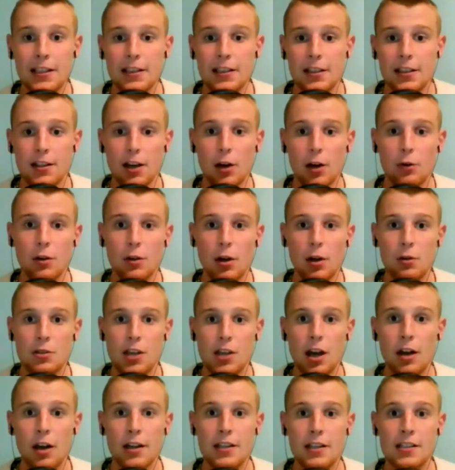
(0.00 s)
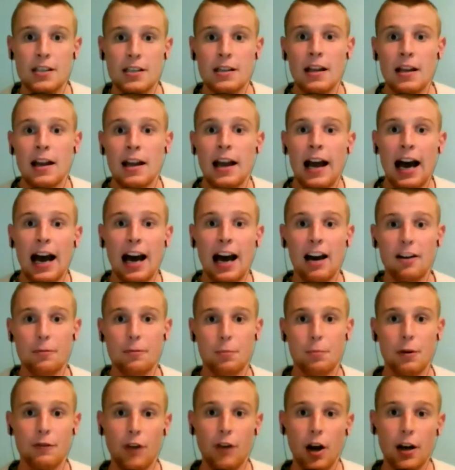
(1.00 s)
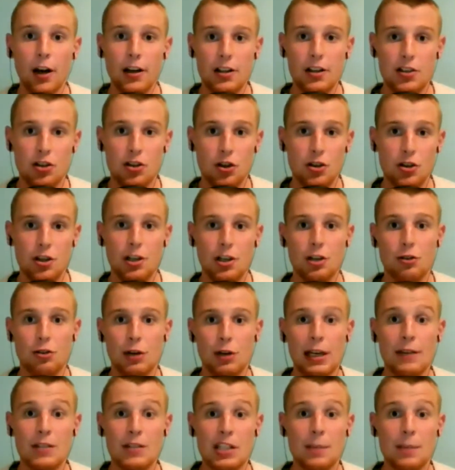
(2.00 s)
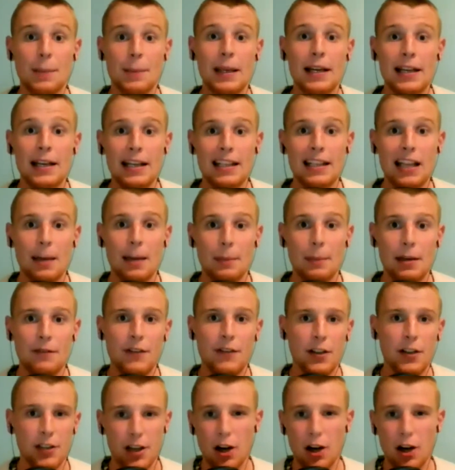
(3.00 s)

You know, those guys have provided such a degree of stability in that midfield.